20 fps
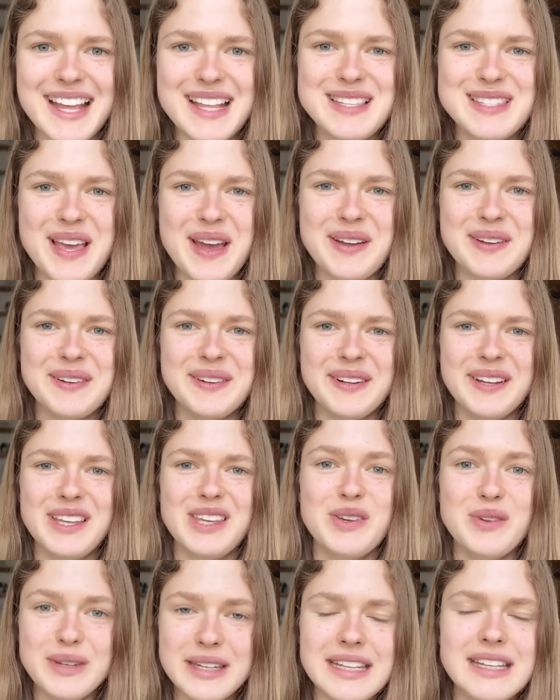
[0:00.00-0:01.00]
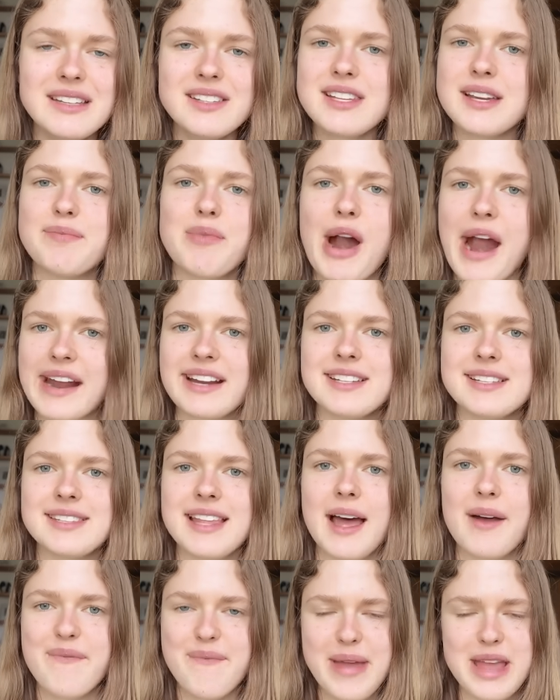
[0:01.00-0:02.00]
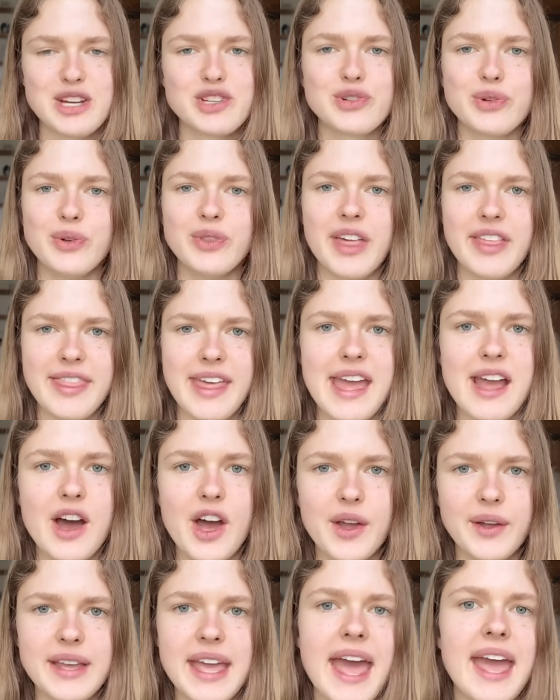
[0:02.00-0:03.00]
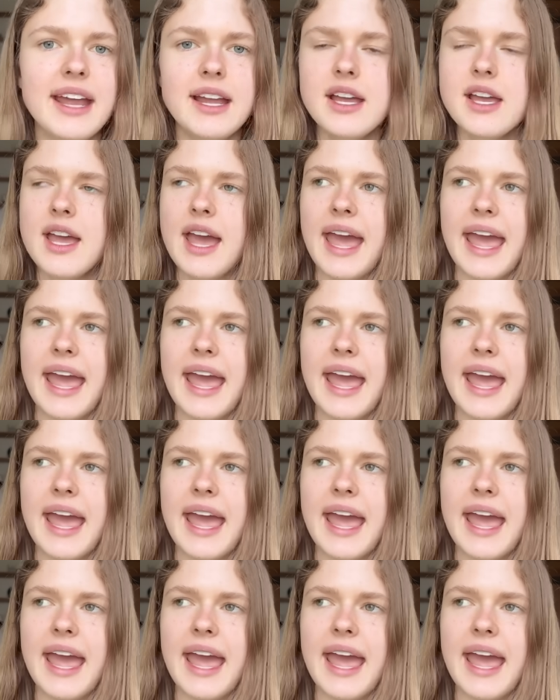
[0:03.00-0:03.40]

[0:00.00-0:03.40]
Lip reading: So you need to practice that, make sure that they are okay.